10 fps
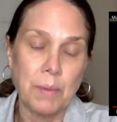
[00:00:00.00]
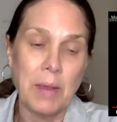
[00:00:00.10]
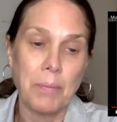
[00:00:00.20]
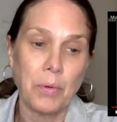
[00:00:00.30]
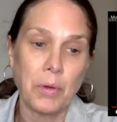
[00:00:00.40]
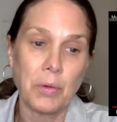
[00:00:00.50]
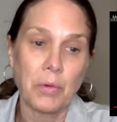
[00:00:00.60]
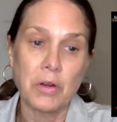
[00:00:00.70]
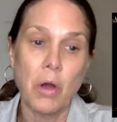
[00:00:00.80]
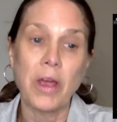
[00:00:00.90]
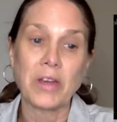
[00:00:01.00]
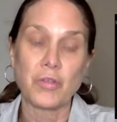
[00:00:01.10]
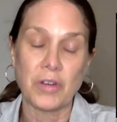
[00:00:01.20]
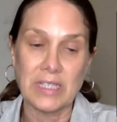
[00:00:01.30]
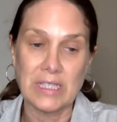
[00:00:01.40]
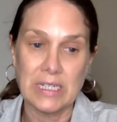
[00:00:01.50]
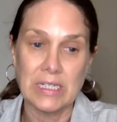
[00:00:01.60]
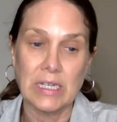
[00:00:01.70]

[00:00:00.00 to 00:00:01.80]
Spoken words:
people who are not interested